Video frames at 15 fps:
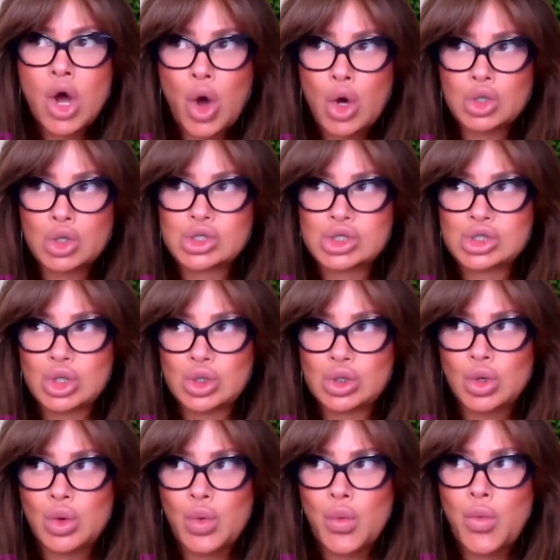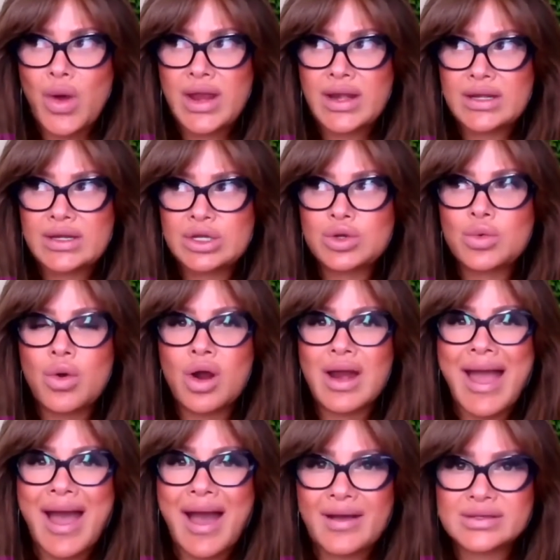Also, when you are
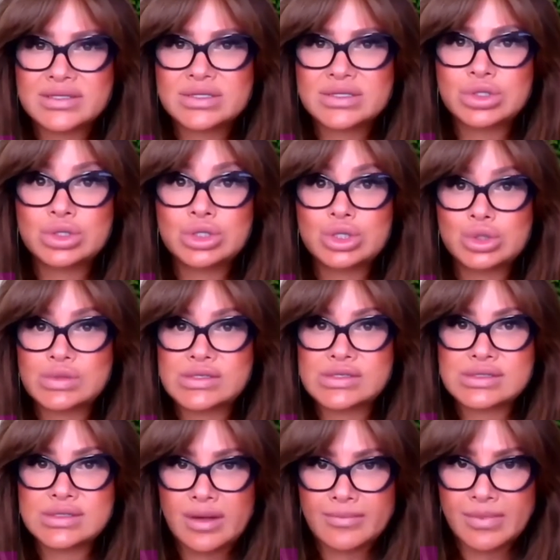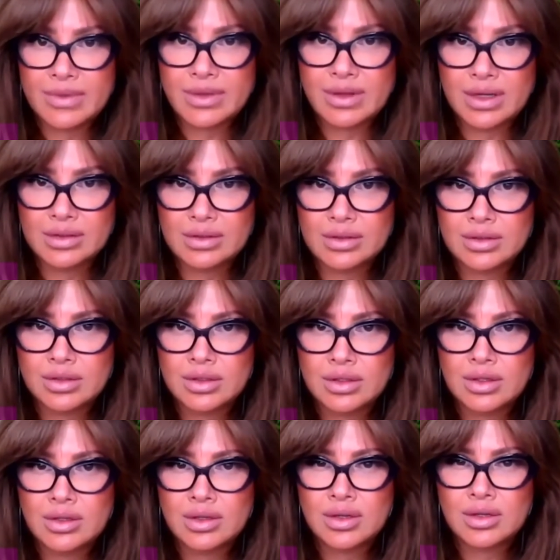asked to do something,
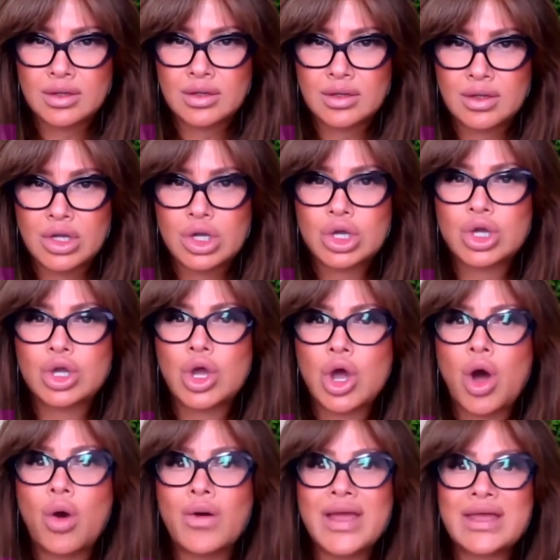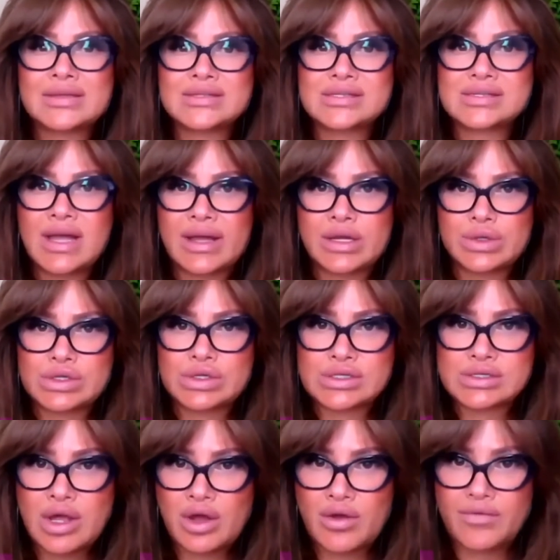go inside
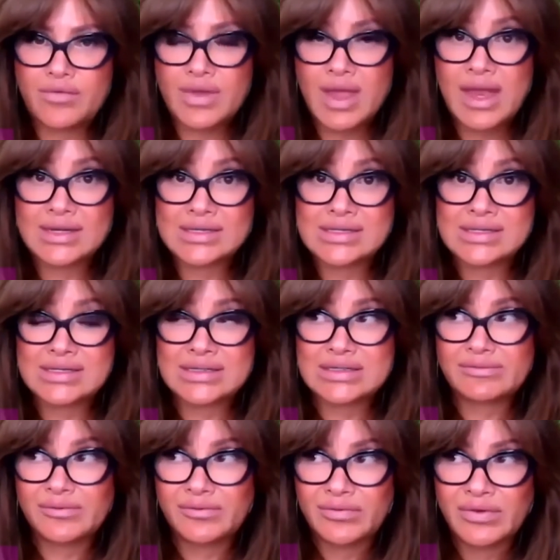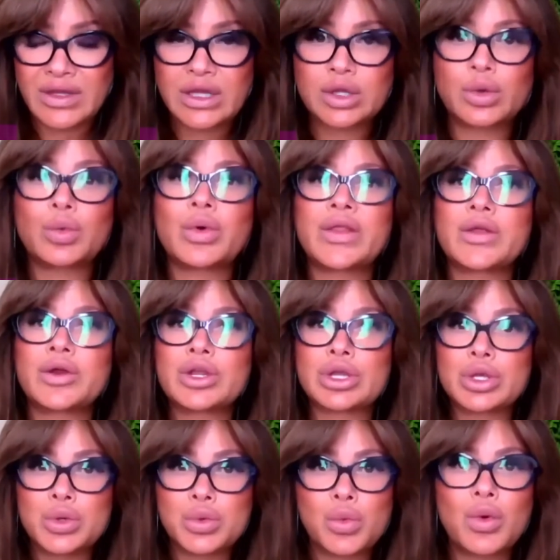yourself and feel whether
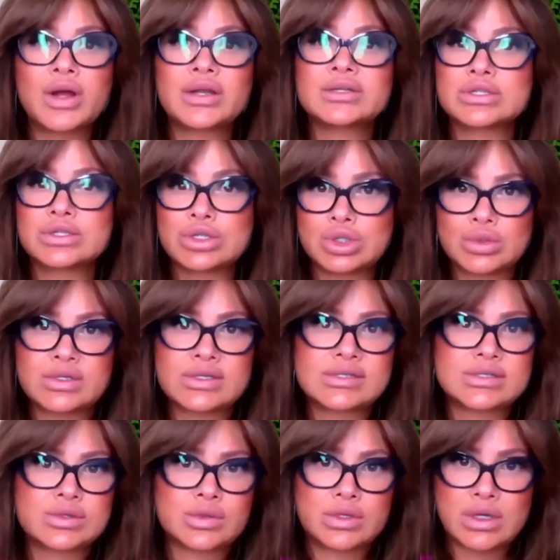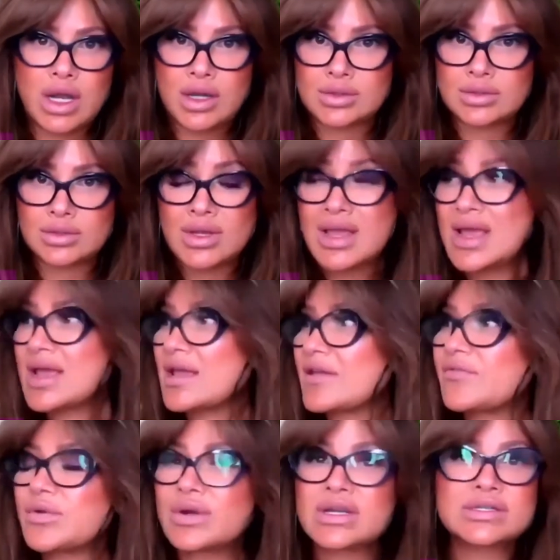you want to do this or not.
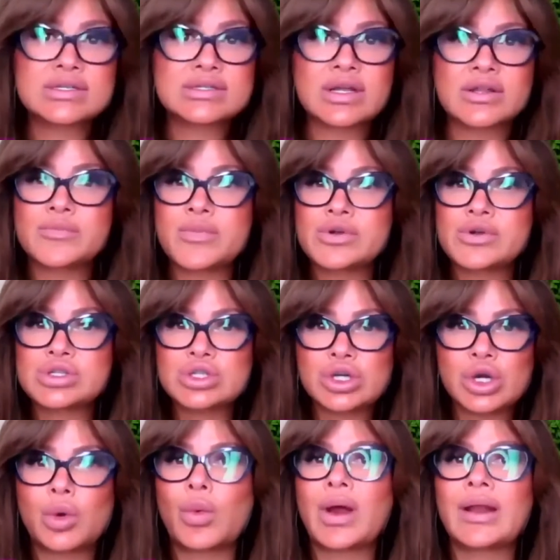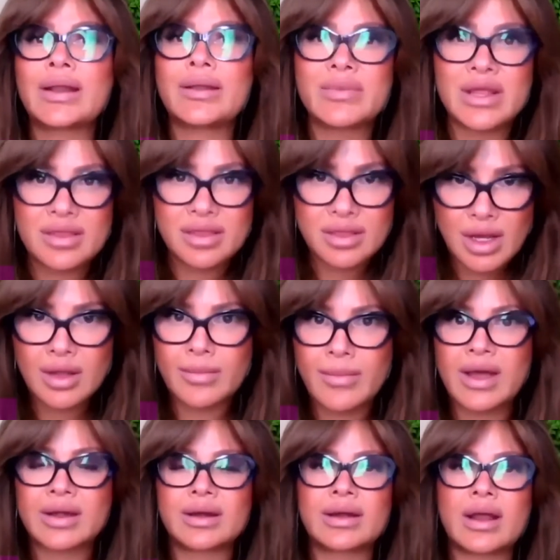If you need to tell a person, you know what, let me think
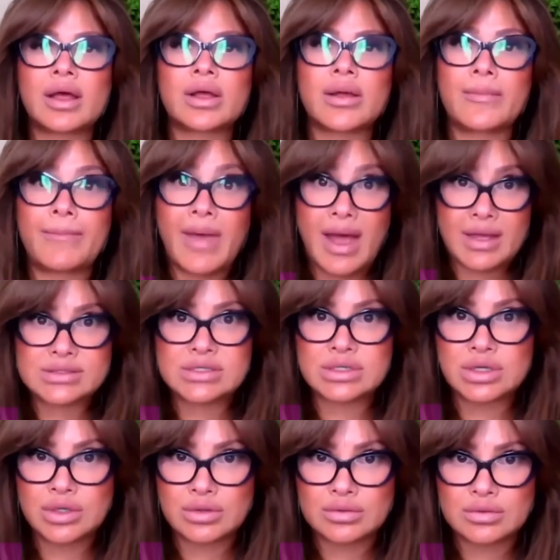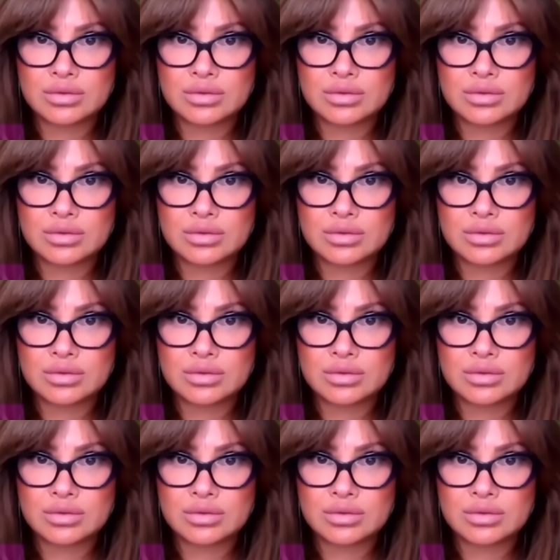about it and I'll come back to you,